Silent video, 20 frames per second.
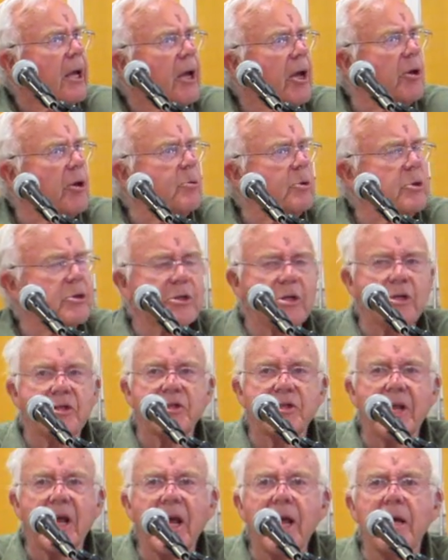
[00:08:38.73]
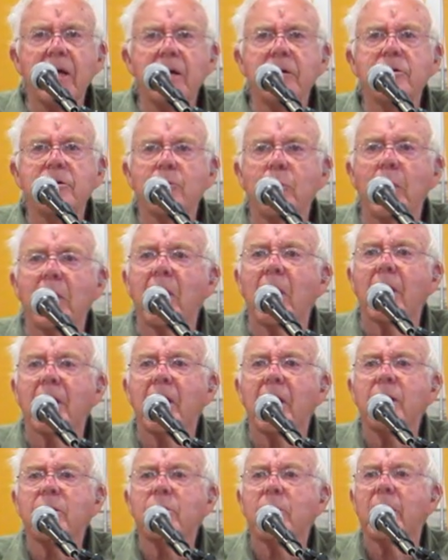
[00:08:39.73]
it was a stage when our
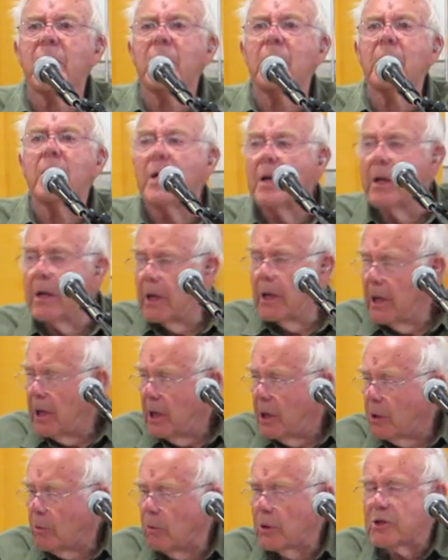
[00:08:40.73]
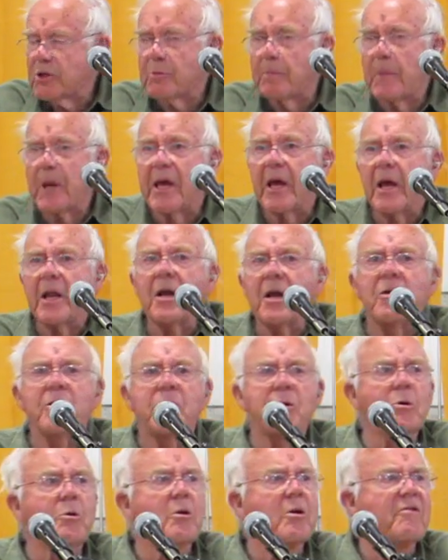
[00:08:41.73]
country was beginning
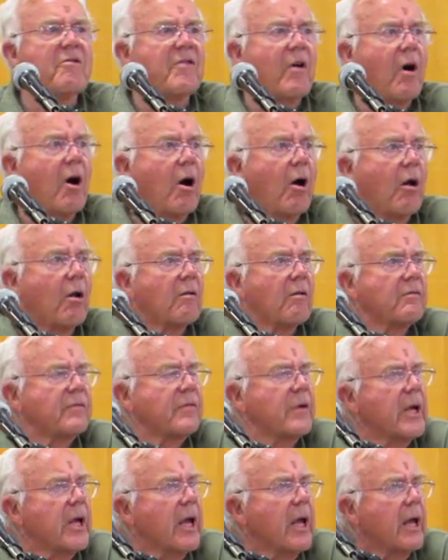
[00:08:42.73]
to evolve